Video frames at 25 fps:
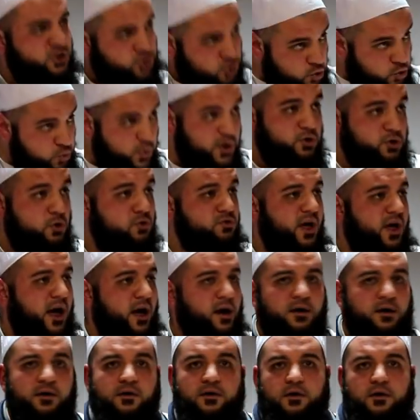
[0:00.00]
Should we do
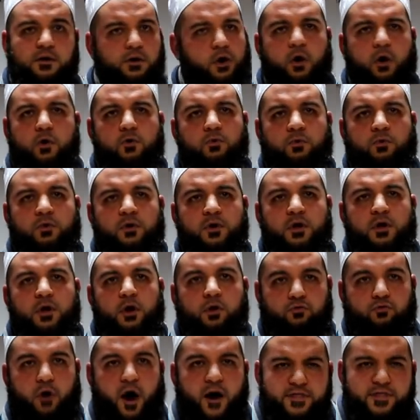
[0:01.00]
that? No.
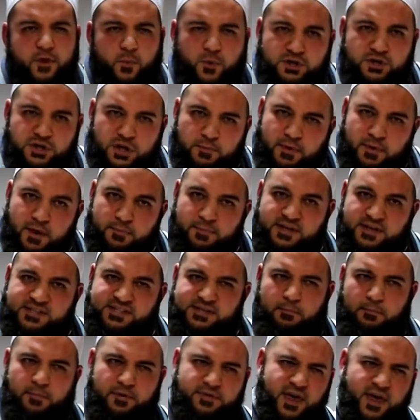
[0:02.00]
Rather, we should be a bit
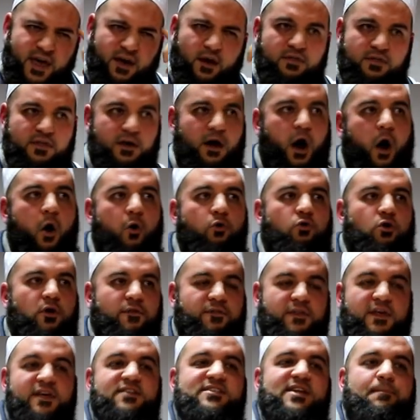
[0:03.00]
sympathetic and think, hold
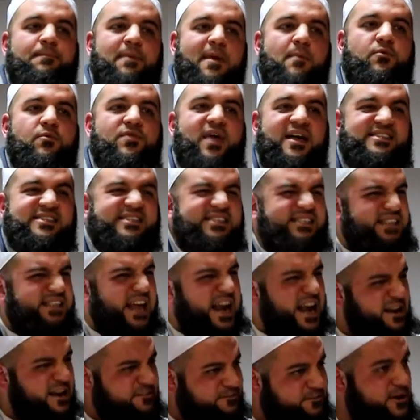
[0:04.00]
on, these are people that
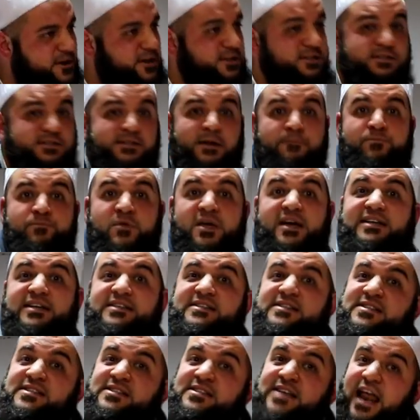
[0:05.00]

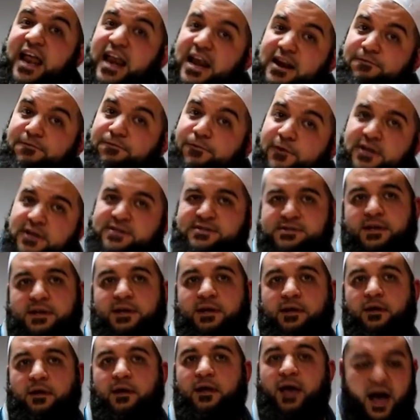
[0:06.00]

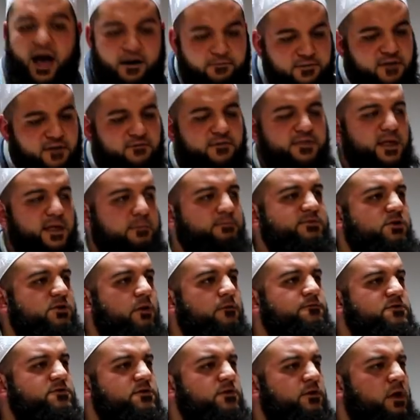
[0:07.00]
selflessly have given
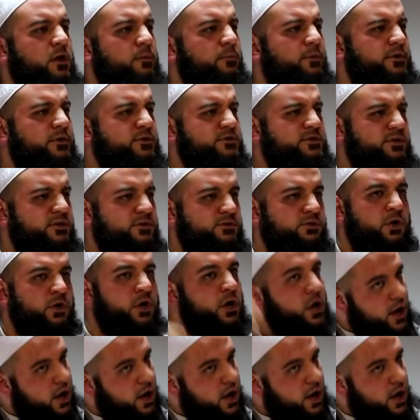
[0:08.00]
themselves to the communities.